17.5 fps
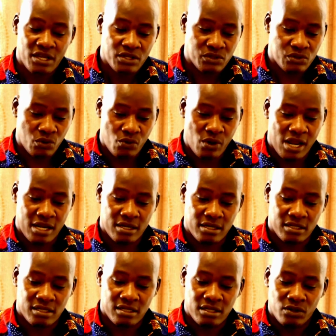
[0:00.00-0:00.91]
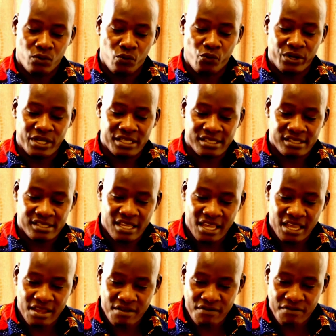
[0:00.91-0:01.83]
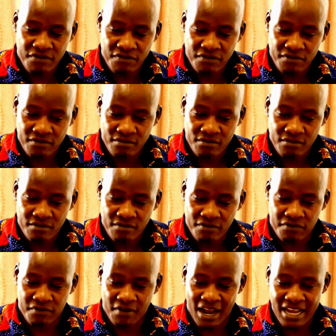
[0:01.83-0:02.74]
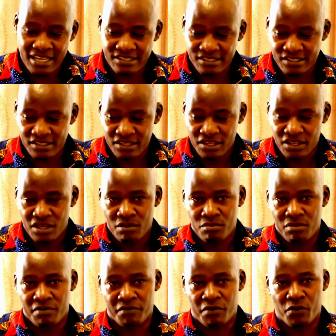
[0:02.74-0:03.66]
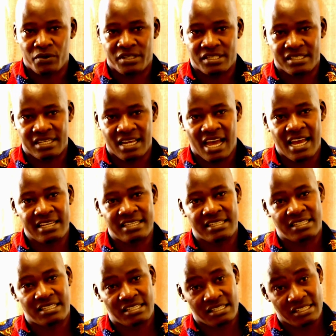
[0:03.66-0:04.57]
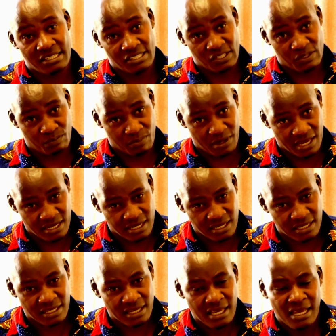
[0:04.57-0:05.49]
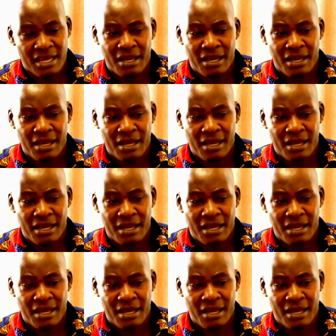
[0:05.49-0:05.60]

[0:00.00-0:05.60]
So one, we save first before we start spending.